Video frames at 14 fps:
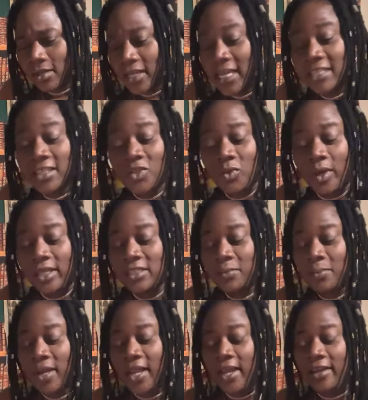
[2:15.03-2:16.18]
easy to
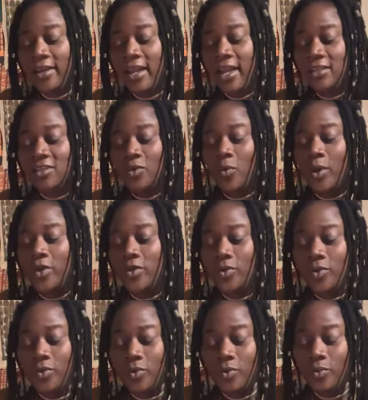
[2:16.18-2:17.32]
explain, yeah? So when
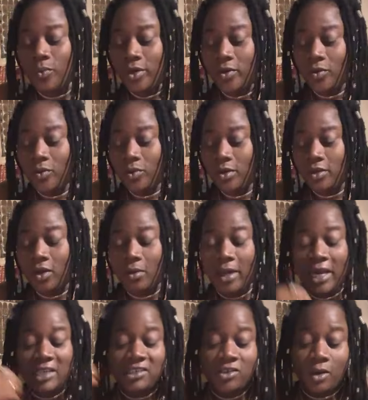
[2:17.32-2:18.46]
you your
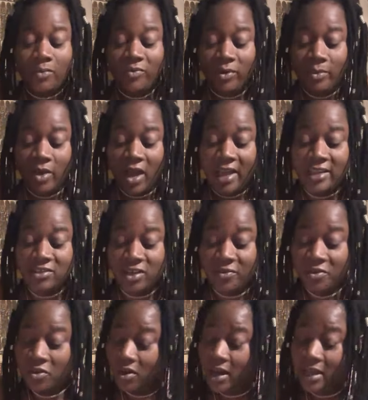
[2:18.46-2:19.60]
energy comes from your eyes, so if you
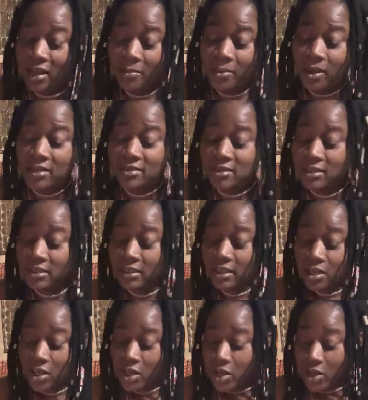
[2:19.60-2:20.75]
don't like a person,
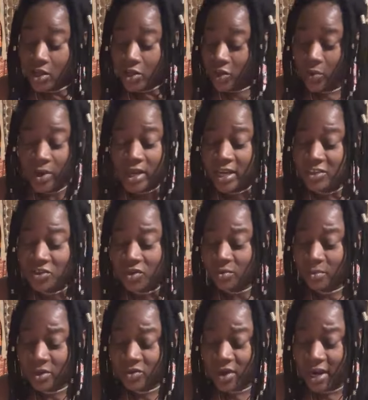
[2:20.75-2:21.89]
you really shouldn't
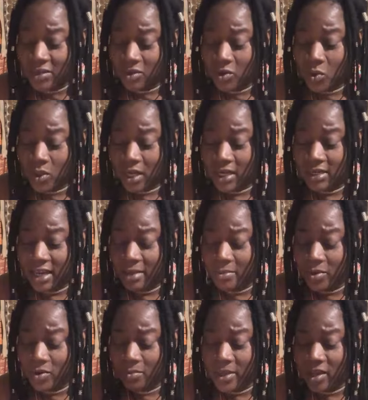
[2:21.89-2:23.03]
be trying to look at them
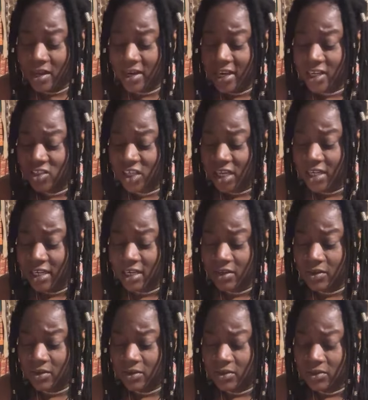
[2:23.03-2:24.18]
or be on their channel
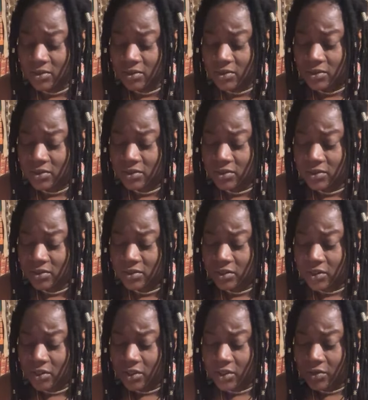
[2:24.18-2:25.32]
or,
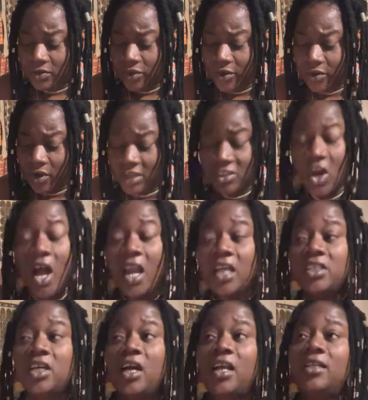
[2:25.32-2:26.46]
you know, at
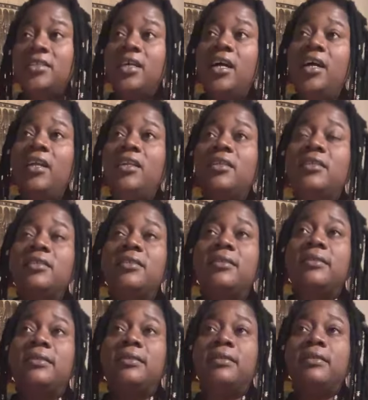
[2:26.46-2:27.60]
all.
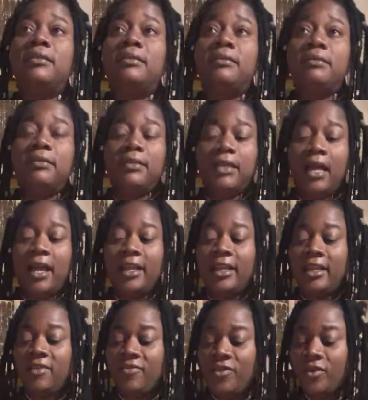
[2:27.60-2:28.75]
And
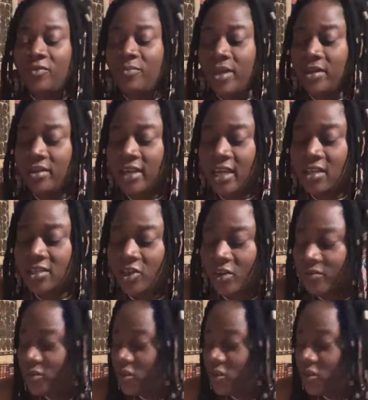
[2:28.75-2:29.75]
if you've been guilty of